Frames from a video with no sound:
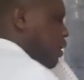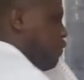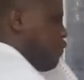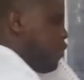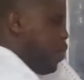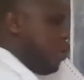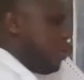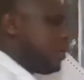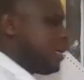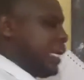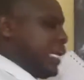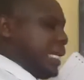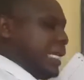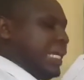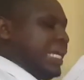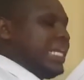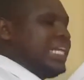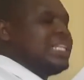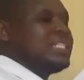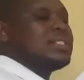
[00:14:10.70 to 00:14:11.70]
are found
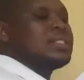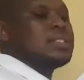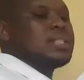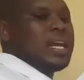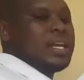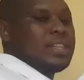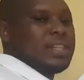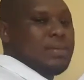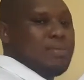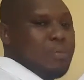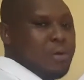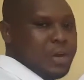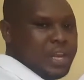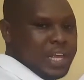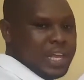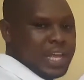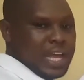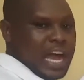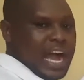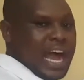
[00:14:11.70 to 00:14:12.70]
inside the
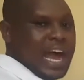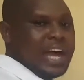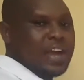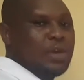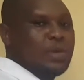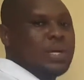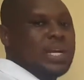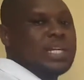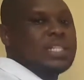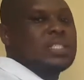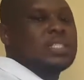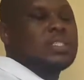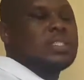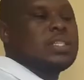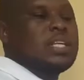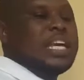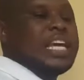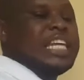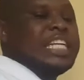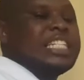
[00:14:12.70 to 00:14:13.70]
body are known as
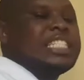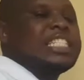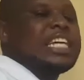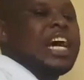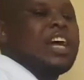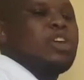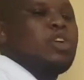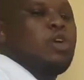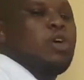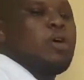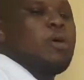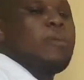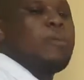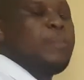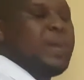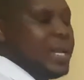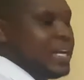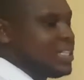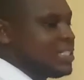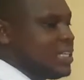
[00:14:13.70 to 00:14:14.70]
internal
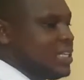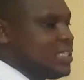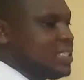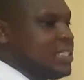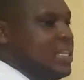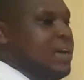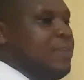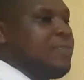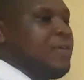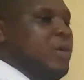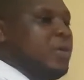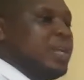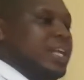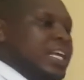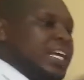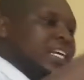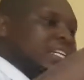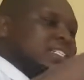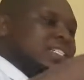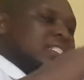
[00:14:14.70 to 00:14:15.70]
parasites. They are
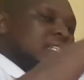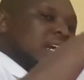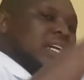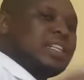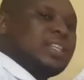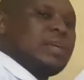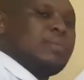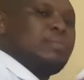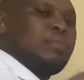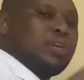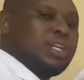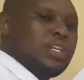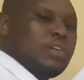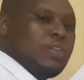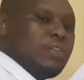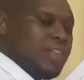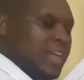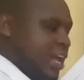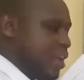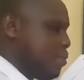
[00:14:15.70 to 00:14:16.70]
found inside the body
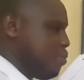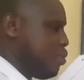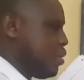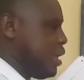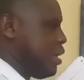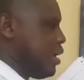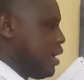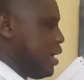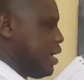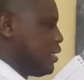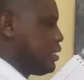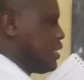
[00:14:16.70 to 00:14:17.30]
of the animal. The